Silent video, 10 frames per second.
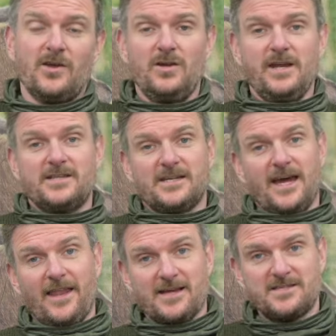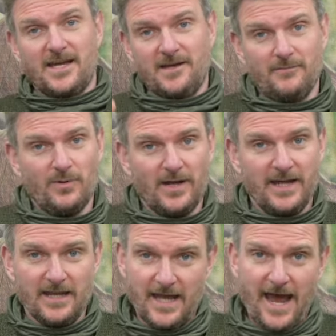you need to get that second bullet
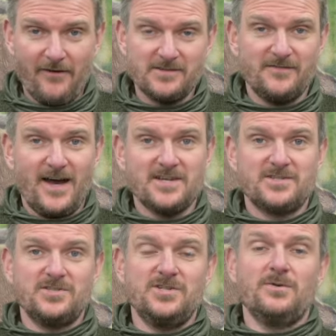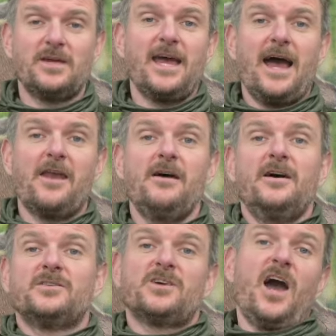in the air as fast as you can
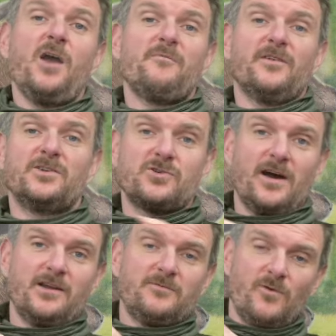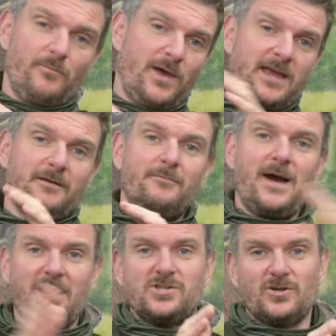to hopefully try and repeat and
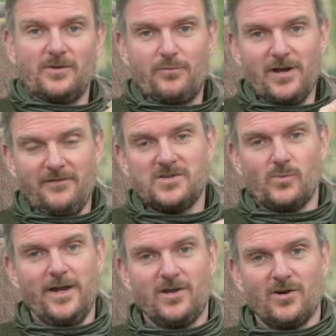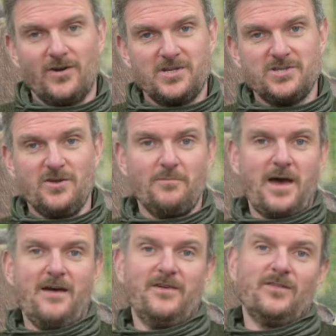match on the previous win condition you
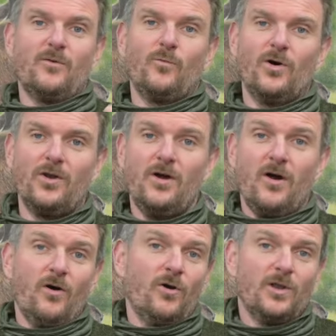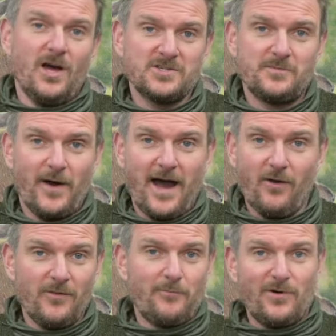may have either won or lost by
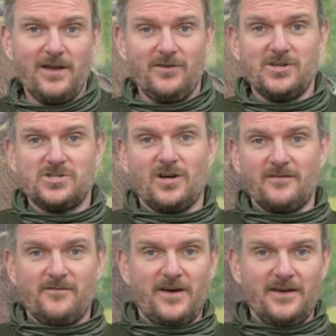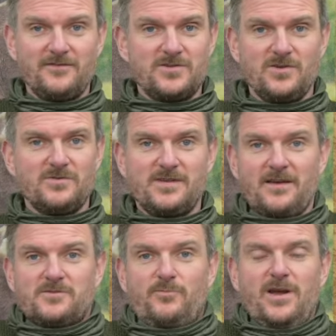on the previous shot 2
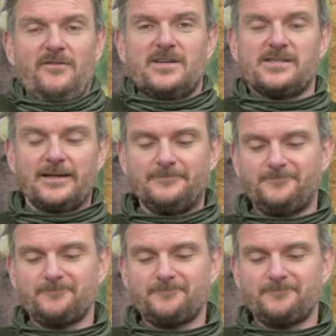seconds previously.